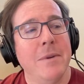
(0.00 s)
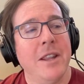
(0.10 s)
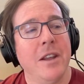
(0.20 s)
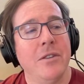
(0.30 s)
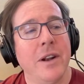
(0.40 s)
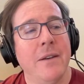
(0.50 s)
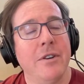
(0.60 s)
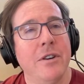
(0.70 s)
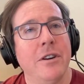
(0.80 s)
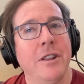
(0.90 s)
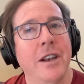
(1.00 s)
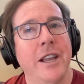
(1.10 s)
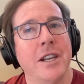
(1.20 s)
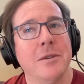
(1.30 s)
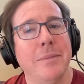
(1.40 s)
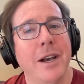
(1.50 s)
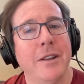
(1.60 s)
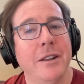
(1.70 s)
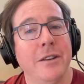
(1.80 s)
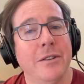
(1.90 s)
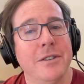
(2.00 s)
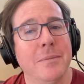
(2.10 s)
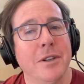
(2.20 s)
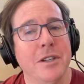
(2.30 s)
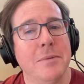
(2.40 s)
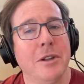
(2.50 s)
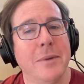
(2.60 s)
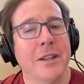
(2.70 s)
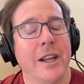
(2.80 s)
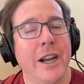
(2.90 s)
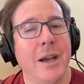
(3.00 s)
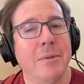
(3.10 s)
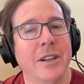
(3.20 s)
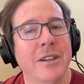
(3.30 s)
they don't have a good authentication path in there or something to be able to make that happen